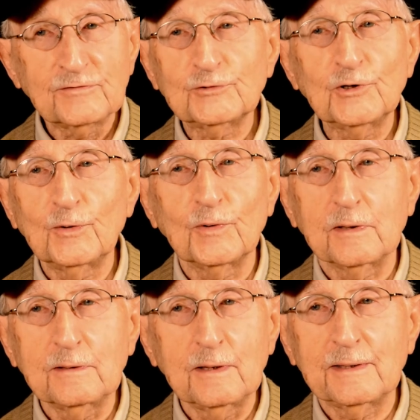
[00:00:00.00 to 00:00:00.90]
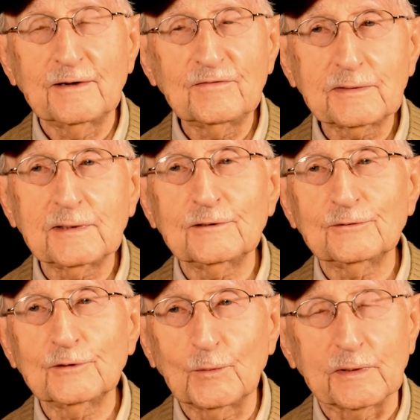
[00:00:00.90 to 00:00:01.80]
Never saw one. No, I never got to
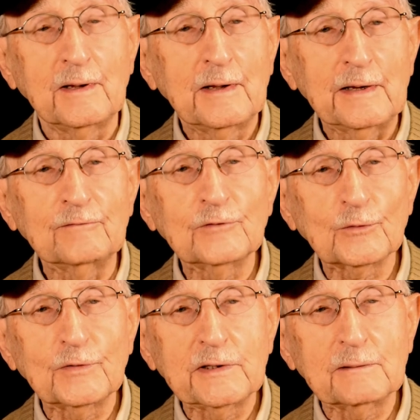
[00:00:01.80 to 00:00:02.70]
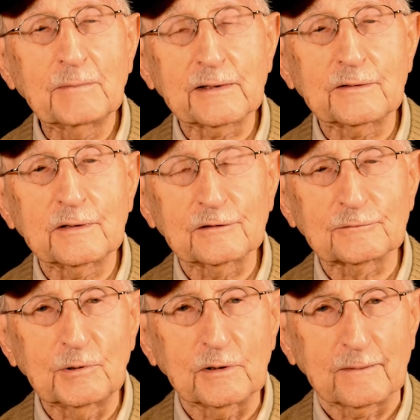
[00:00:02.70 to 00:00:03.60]
saw one. Even though reading my colonel's
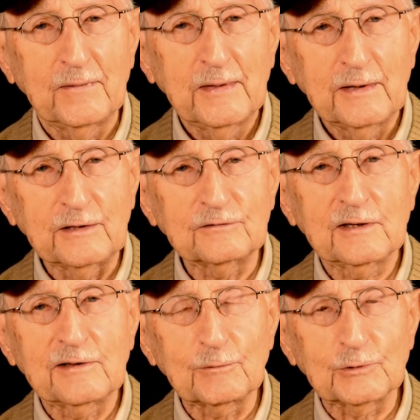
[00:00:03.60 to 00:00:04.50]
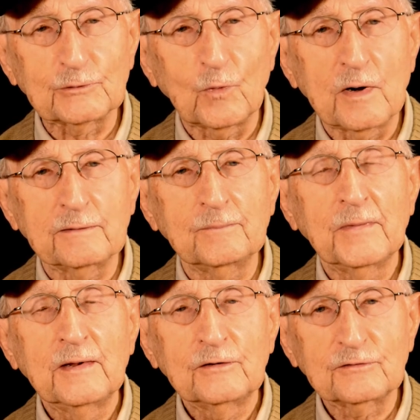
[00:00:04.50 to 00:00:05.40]
book, he said there was one
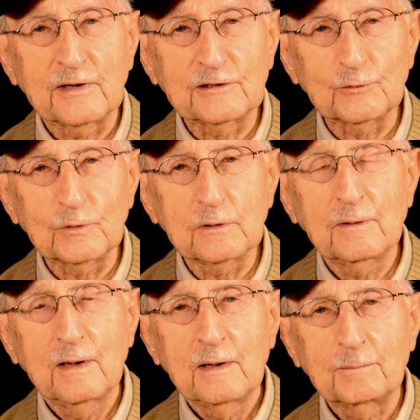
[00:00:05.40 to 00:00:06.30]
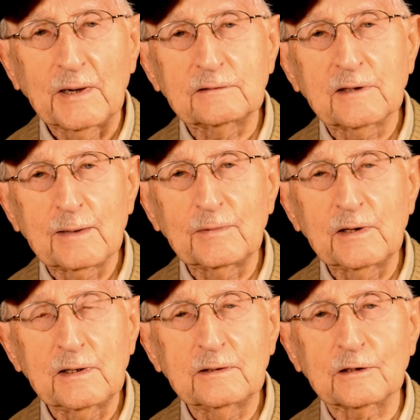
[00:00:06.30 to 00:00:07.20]
schedule. By the time
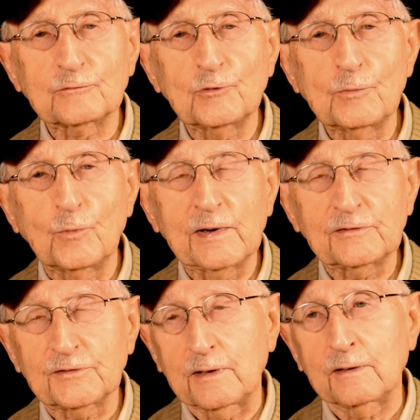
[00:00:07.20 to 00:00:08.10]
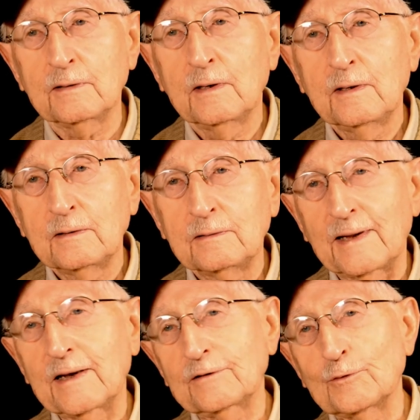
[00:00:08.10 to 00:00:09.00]
he and a group went there, they
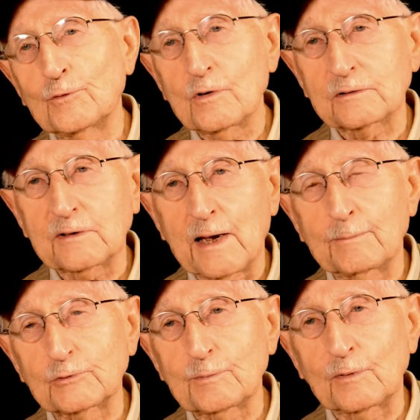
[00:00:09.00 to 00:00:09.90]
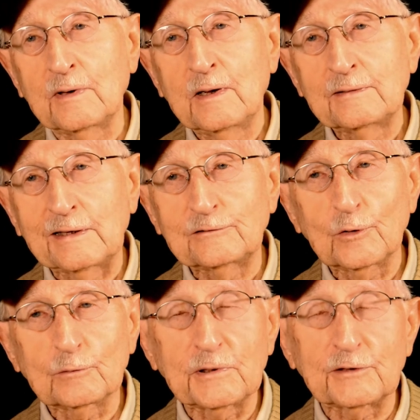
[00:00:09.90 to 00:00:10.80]
had the wrong time. They told him
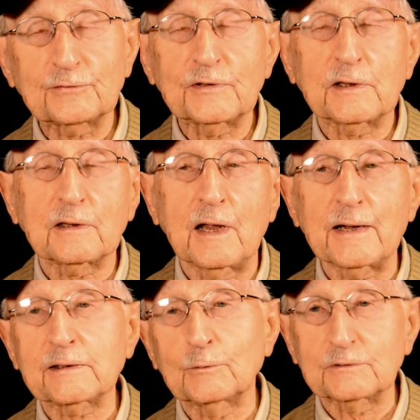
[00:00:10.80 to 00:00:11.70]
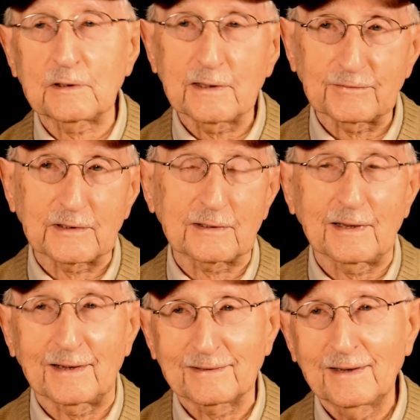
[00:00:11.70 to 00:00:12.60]
it'd be 3 o'clock and it was 11
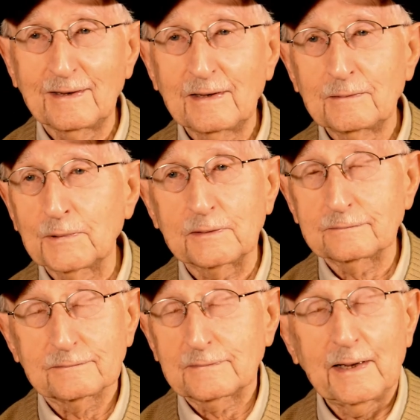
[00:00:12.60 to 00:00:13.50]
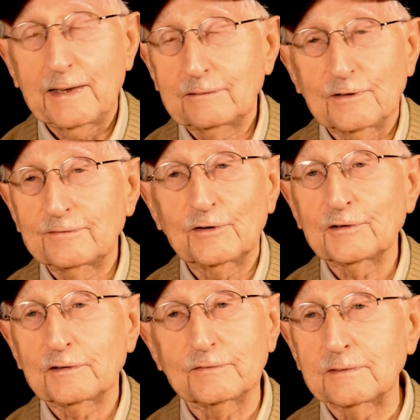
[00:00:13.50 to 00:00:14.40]
o'clock. But I had never
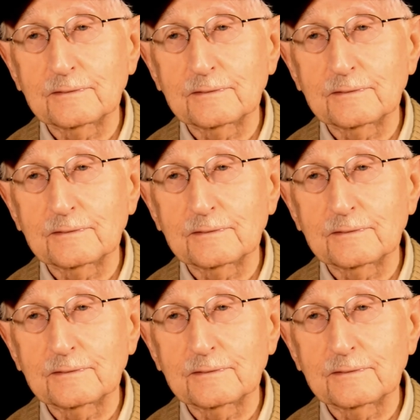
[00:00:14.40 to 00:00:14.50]
heard of it.